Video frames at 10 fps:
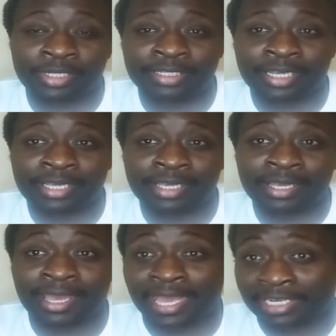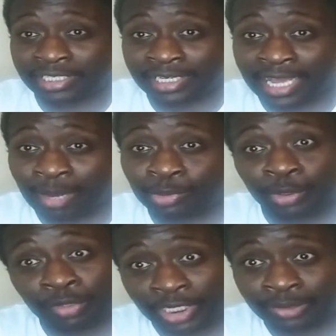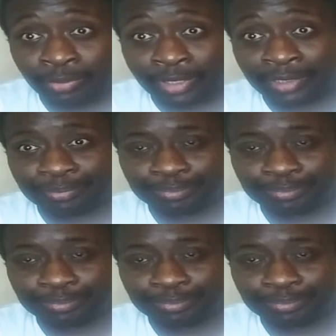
day, Ashley and I was on lunch break.